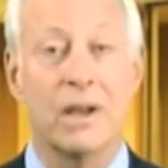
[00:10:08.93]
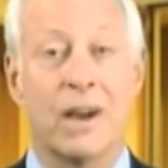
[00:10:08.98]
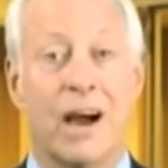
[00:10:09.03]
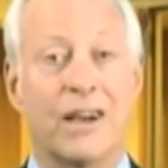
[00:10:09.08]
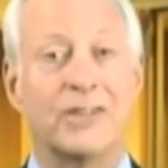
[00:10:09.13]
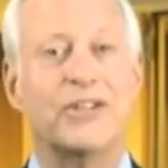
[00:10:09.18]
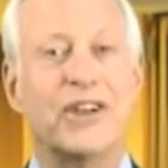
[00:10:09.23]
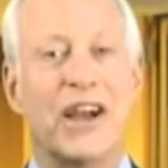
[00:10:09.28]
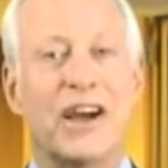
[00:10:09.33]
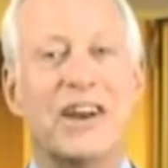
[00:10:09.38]
I
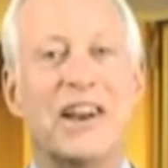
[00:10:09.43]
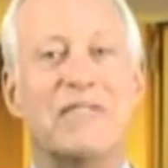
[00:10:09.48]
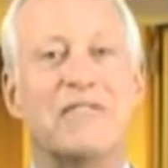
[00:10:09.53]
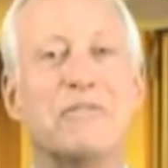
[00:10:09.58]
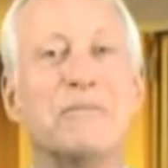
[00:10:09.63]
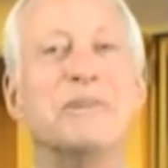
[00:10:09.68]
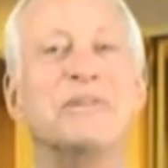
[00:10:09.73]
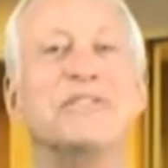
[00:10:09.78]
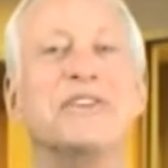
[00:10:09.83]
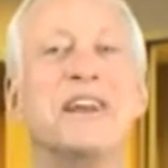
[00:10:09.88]
say I never
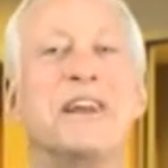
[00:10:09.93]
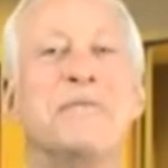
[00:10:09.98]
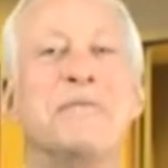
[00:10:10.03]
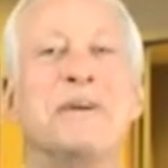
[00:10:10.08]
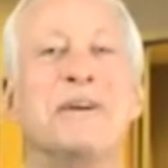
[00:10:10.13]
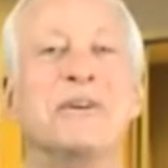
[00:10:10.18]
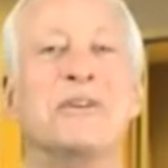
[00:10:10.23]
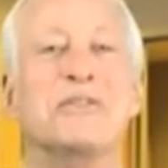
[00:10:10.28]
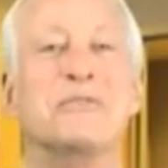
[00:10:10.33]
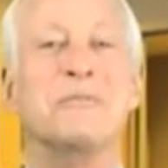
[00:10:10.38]
missed any
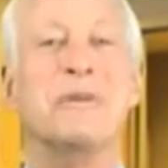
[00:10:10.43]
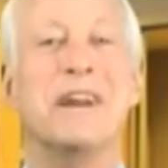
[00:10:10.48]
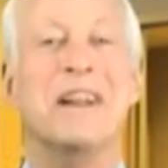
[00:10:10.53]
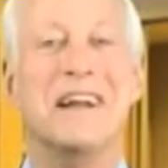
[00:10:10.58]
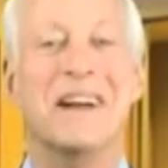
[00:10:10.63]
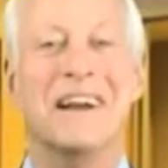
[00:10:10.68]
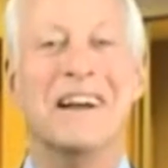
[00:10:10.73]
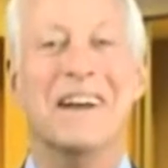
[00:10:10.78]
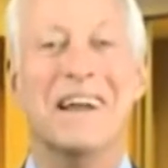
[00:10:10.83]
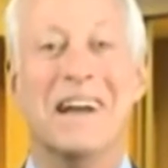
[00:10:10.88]
meals,
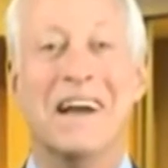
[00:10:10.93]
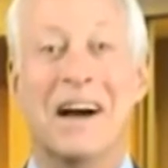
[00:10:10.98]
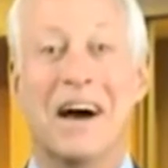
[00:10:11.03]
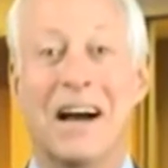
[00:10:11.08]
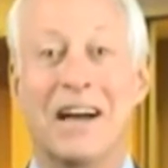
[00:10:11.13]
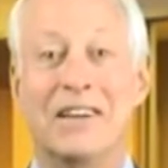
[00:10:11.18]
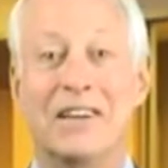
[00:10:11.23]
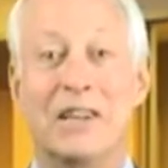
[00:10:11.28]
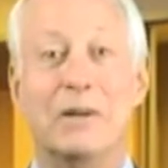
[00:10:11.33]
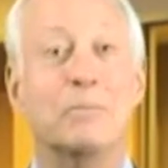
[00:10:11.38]
but
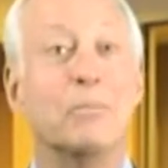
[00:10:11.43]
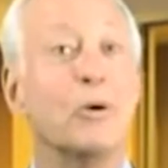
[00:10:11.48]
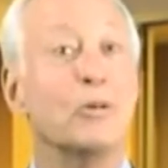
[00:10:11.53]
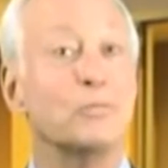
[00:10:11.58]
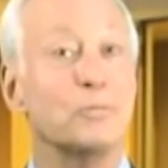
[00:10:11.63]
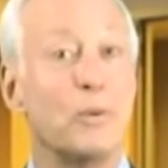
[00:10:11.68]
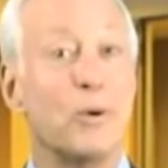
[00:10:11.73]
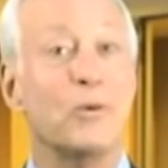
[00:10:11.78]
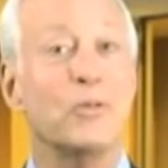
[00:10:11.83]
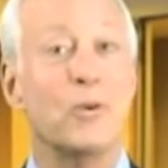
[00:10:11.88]
I did
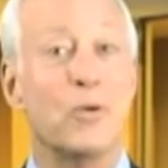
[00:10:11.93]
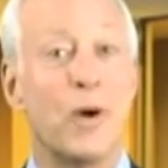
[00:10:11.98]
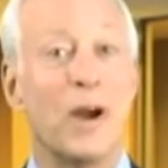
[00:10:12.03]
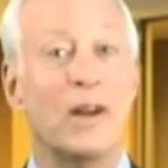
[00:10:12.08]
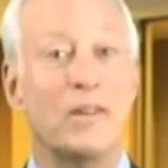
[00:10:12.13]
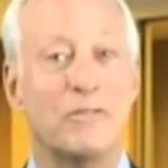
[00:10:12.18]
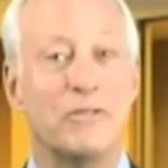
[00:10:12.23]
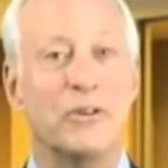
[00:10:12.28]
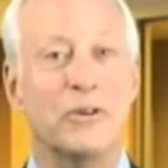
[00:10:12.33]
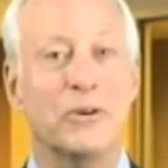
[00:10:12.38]
postpone quite
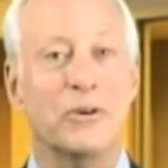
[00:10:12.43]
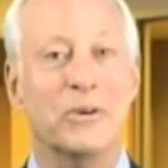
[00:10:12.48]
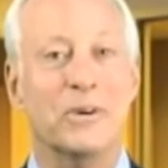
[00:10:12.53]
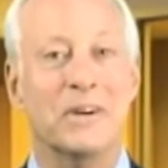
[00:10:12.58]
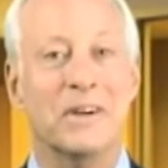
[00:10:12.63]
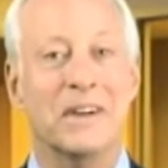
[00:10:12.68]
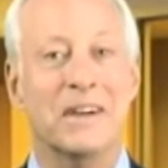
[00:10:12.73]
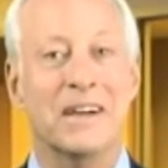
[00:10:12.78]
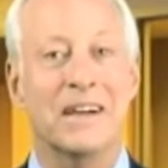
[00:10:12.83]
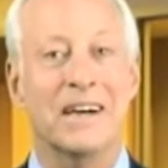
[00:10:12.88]
a few
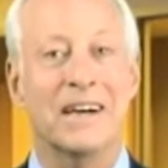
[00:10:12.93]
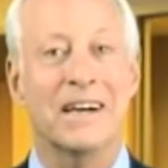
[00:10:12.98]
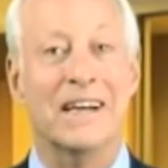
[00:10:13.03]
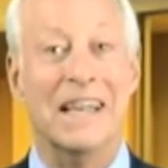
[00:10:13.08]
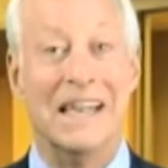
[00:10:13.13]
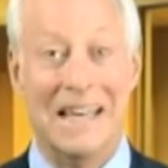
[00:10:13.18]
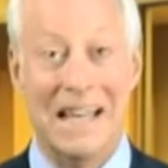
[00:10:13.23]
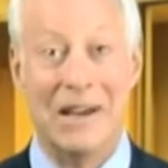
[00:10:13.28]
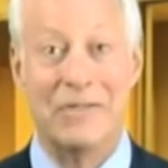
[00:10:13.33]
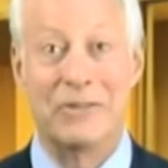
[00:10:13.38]

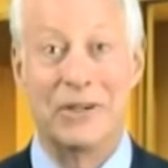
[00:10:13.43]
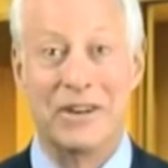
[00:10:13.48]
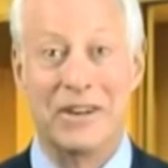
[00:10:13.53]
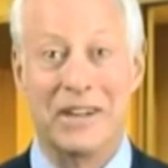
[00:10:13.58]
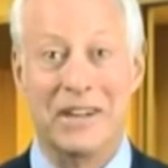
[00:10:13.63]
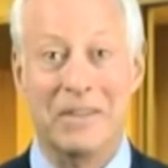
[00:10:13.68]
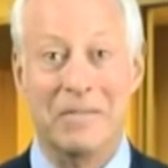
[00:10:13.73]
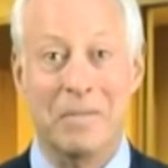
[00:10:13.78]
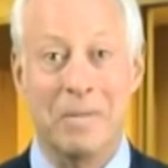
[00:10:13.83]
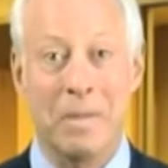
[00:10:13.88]

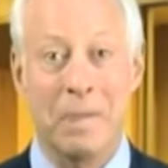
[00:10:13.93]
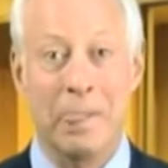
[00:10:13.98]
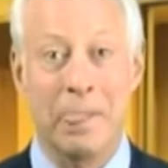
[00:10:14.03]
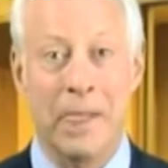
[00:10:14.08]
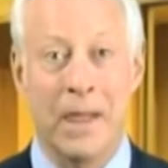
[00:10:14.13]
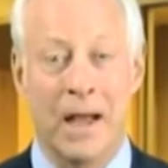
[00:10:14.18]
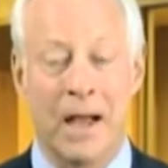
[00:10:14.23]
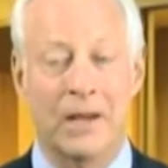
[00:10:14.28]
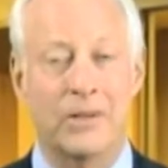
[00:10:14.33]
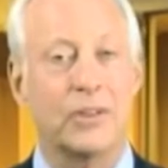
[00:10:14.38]
indefinitely
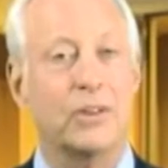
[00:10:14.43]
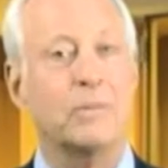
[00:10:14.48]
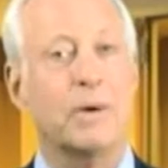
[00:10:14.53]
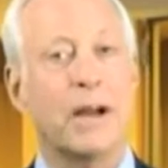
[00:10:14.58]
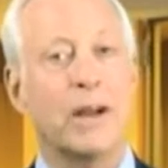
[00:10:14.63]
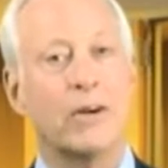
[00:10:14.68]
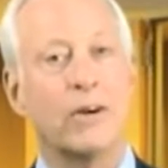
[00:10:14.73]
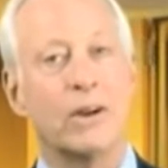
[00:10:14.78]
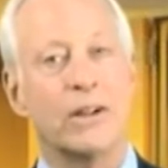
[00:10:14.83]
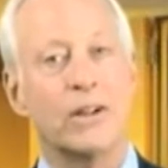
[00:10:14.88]
until
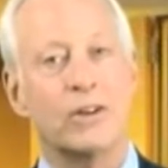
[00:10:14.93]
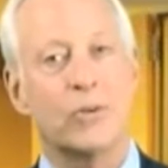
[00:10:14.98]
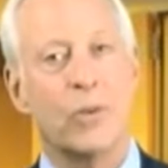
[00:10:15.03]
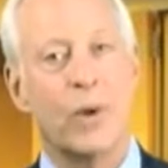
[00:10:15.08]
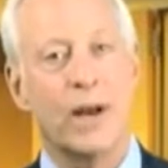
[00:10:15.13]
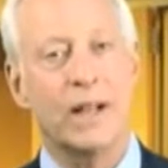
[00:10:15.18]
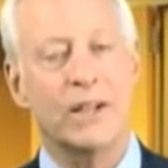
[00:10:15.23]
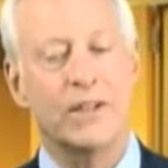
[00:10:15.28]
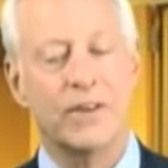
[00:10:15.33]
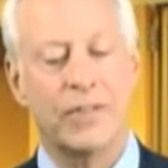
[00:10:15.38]
my early
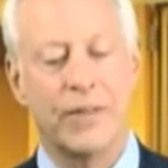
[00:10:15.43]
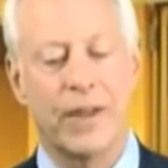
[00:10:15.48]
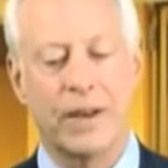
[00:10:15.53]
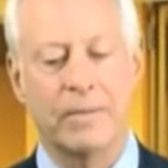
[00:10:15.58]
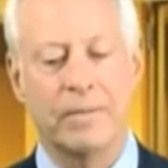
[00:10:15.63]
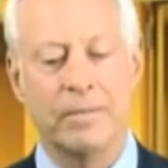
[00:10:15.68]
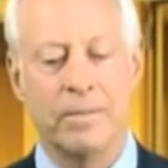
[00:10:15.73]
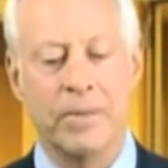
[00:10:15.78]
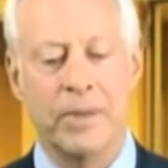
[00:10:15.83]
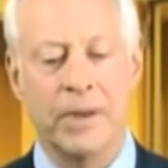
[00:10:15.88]
20s. And
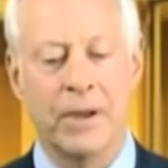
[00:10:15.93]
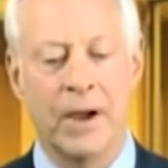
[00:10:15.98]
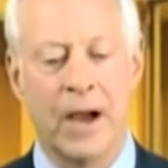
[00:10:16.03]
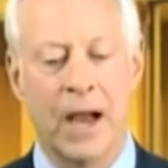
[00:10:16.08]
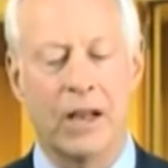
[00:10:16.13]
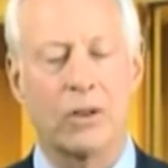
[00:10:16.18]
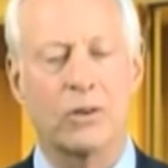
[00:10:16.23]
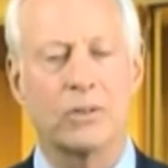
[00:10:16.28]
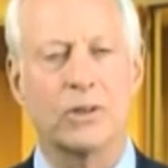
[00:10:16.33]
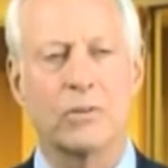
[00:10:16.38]
then I
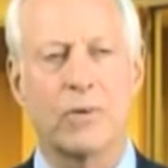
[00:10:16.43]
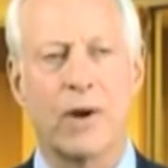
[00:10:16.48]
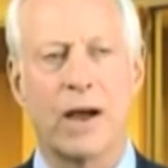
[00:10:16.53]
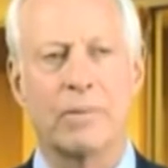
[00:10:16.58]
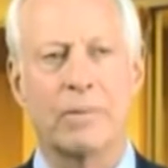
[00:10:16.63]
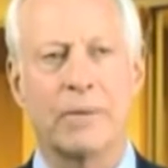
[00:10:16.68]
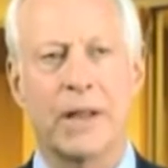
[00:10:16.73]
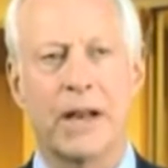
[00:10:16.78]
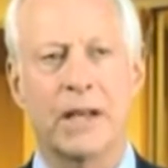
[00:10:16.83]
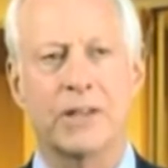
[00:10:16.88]
looked around
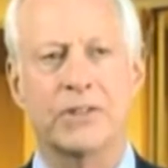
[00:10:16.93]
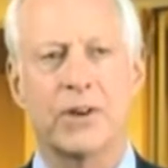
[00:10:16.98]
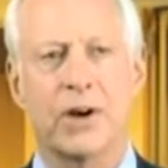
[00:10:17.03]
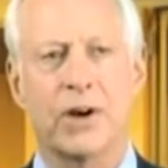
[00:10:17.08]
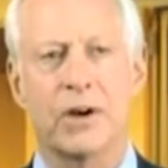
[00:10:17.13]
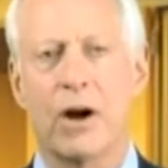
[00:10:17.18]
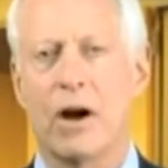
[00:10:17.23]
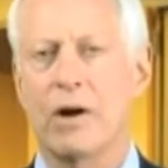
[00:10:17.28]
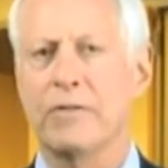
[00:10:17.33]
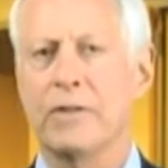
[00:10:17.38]
me and I saw
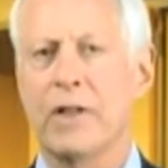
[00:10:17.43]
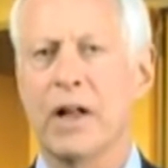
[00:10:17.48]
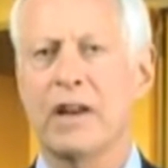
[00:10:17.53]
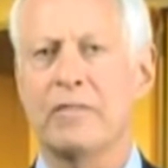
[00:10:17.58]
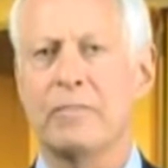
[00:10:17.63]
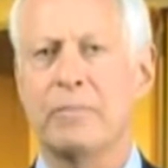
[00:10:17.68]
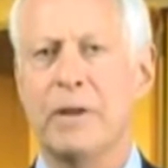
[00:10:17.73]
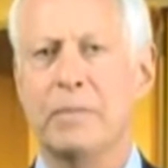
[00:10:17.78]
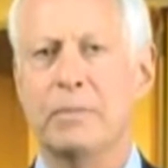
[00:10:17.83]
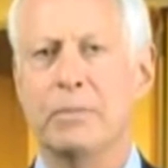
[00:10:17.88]
an awful lot
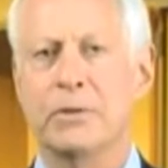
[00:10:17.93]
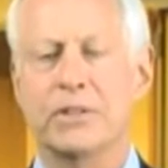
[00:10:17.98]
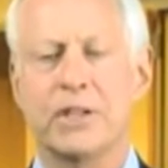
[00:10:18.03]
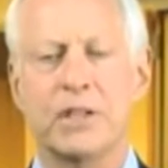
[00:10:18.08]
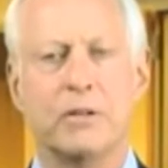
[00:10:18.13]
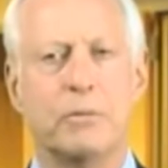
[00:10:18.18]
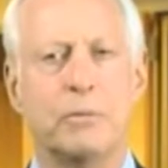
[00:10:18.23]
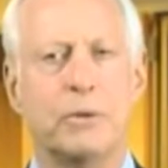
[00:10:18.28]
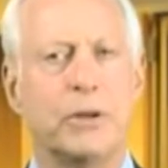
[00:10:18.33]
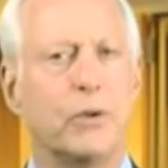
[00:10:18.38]
of people
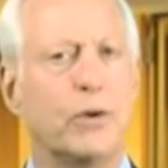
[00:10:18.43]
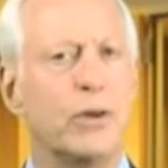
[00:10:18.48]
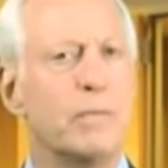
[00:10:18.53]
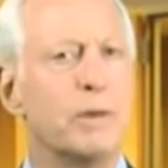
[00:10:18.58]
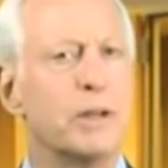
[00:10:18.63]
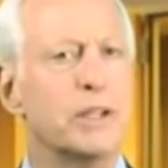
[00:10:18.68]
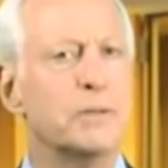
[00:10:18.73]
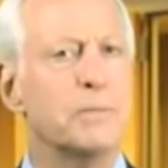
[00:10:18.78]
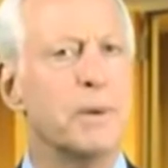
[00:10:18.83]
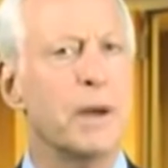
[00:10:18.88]
seemed to be doing
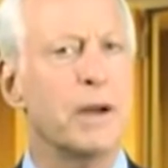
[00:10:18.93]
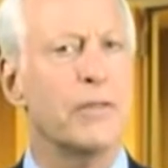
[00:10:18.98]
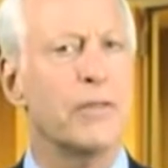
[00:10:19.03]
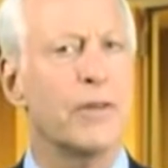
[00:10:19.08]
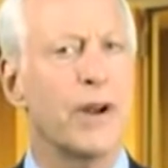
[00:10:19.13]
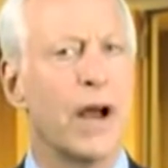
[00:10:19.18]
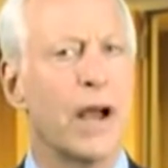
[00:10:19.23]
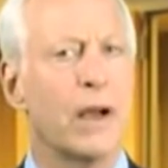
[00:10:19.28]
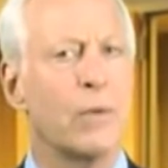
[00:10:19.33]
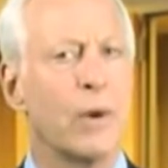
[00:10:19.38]
much better
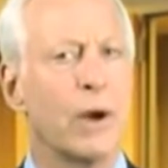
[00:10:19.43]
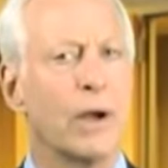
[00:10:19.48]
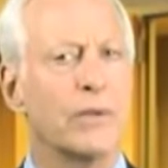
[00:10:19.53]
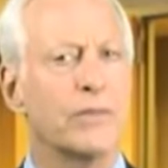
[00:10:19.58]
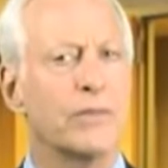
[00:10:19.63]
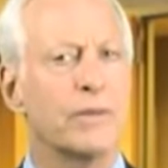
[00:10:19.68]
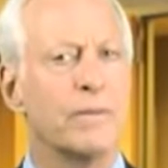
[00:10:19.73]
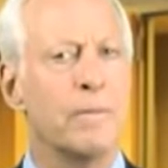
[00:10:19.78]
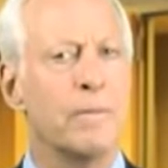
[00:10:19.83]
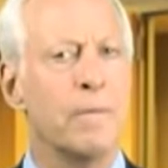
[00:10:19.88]
than I was.